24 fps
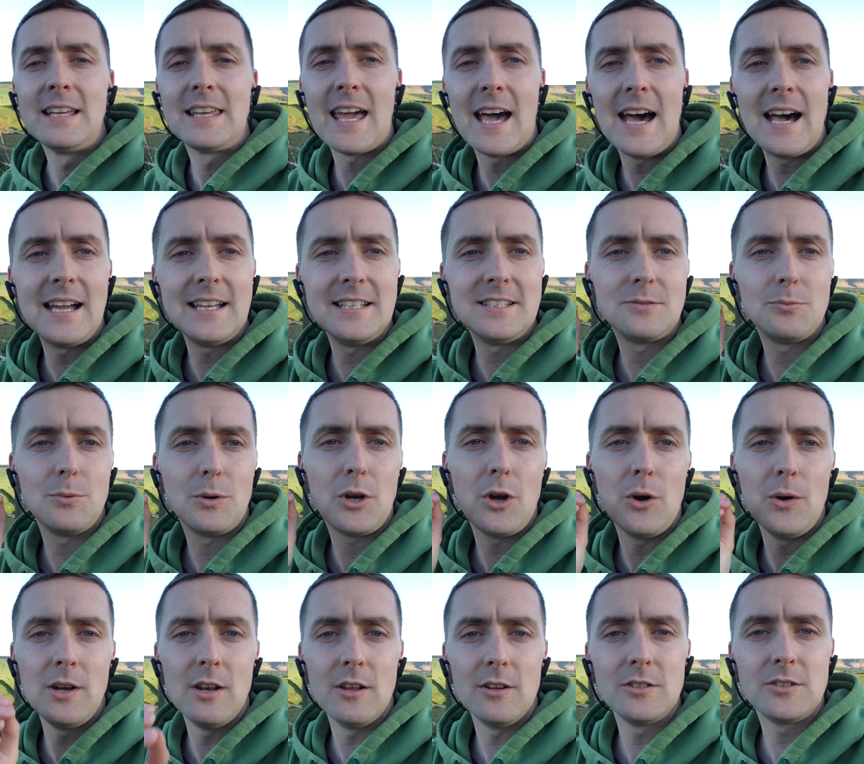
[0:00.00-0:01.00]
Guys, we're
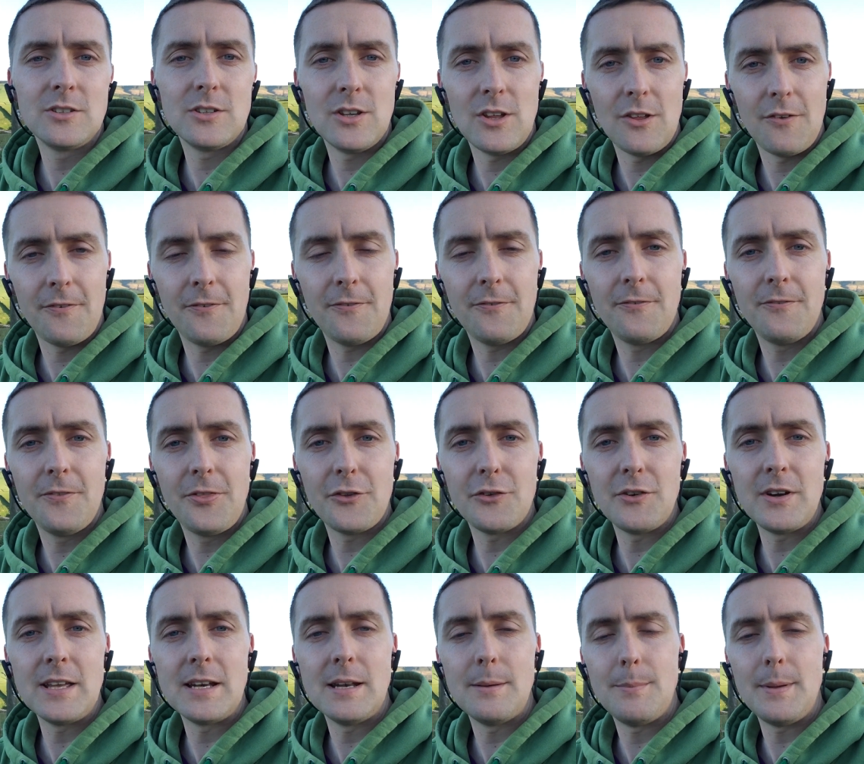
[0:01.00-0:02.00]
going on to
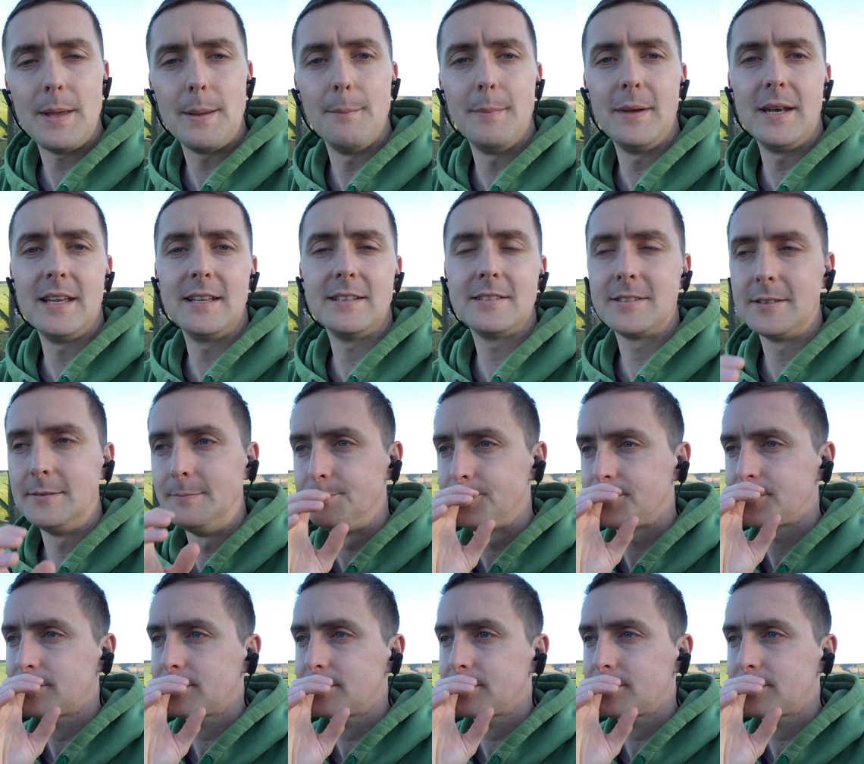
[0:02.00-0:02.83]
three and a bit minutes.